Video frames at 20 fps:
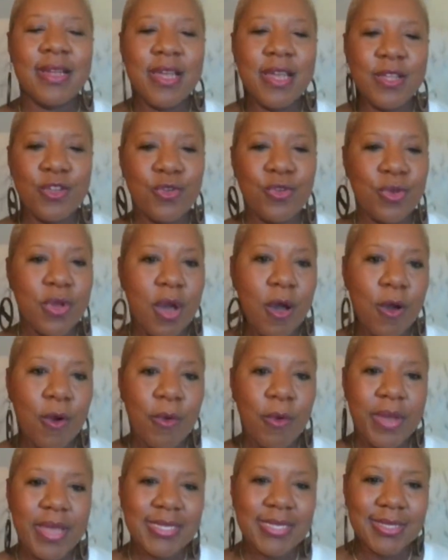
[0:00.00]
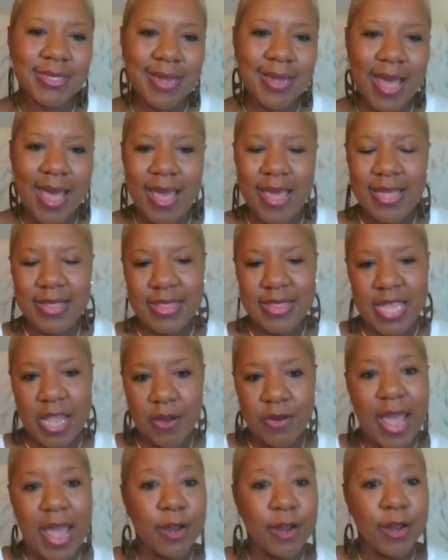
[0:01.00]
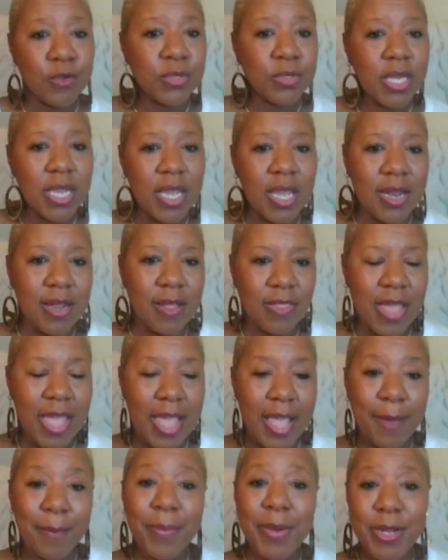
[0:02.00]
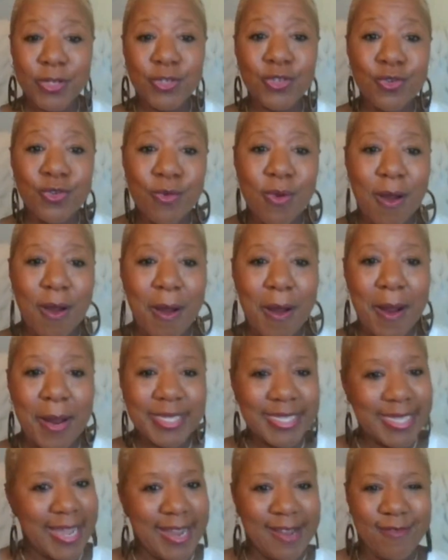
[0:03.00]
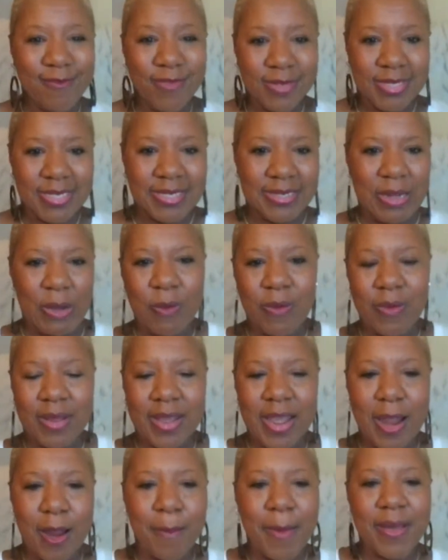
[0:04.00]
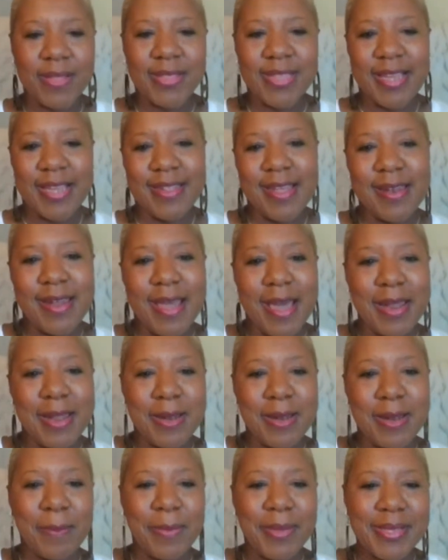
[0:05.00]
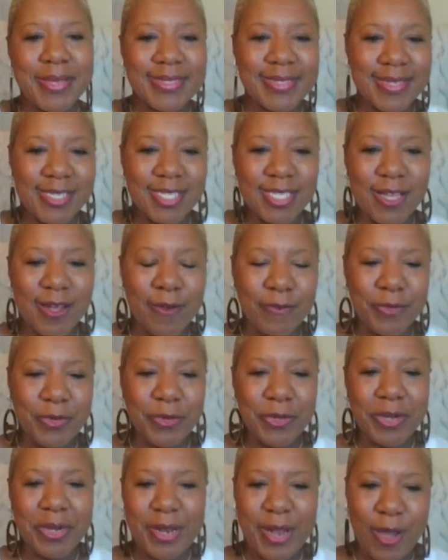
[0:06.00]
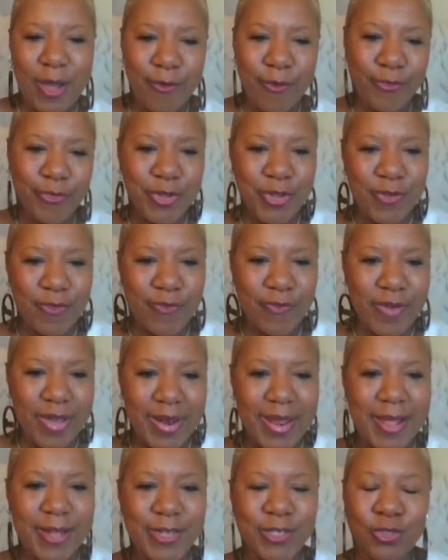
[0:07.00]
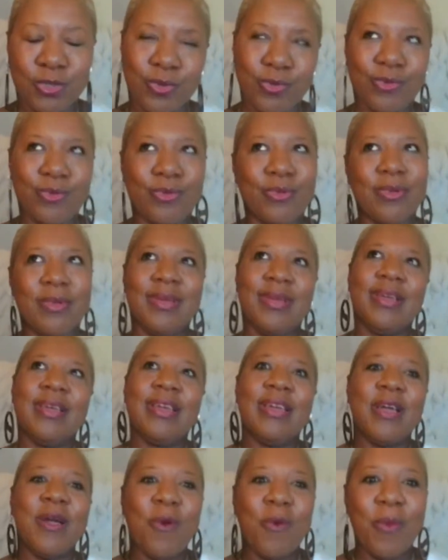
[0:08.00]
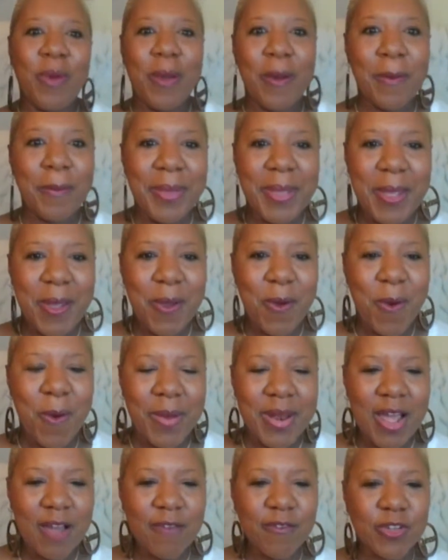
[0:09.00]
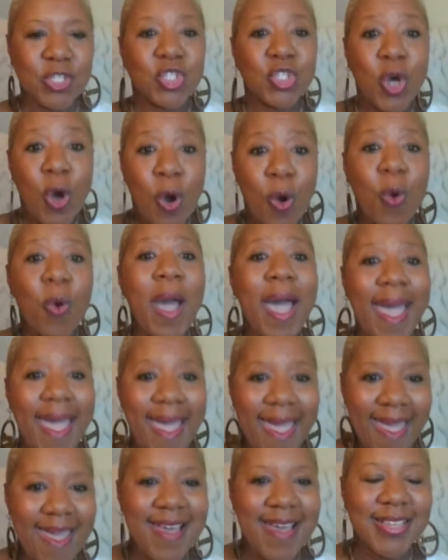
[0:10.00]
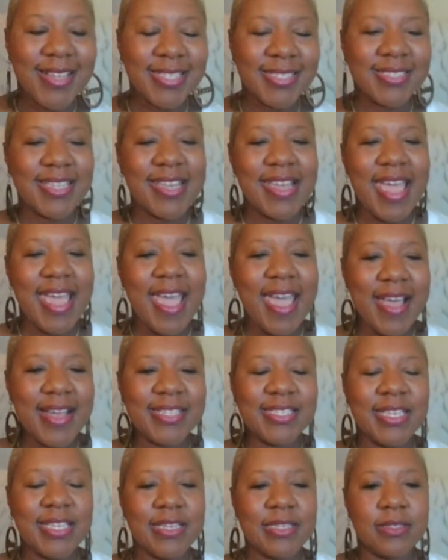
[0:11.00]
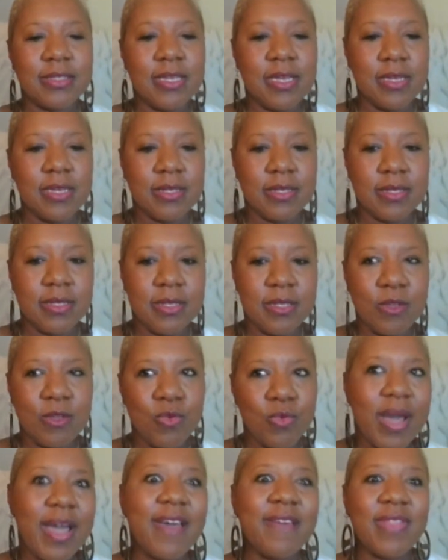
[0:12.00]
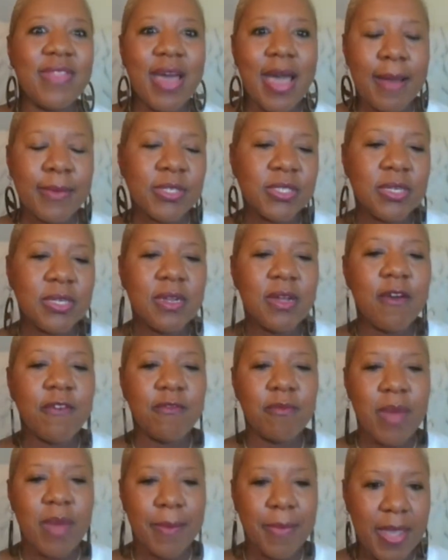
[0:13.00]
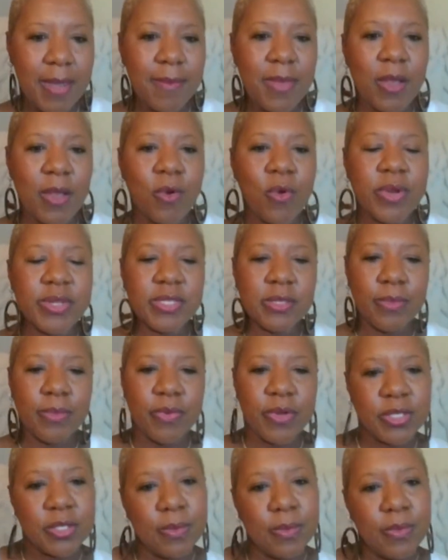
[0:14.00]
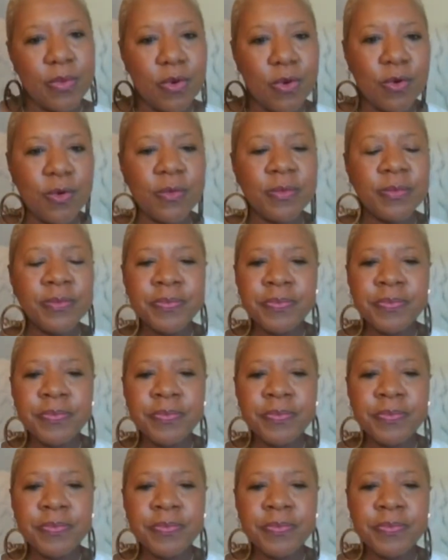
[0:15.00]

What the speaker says: they're not losing anything, but you are. They really don't care about that. They're not in the business of looking out for your financial well-being or whatever. So ask is do I have the option of my payment going to principal